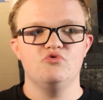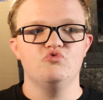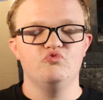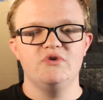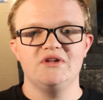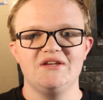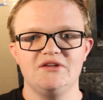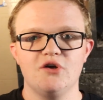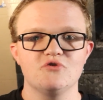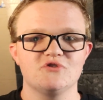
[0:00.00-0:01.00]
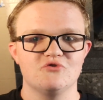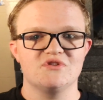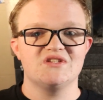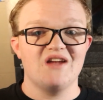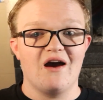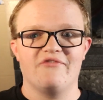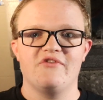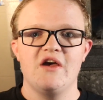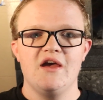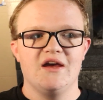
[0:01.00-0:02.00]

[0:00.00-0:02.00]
who really knows their stuff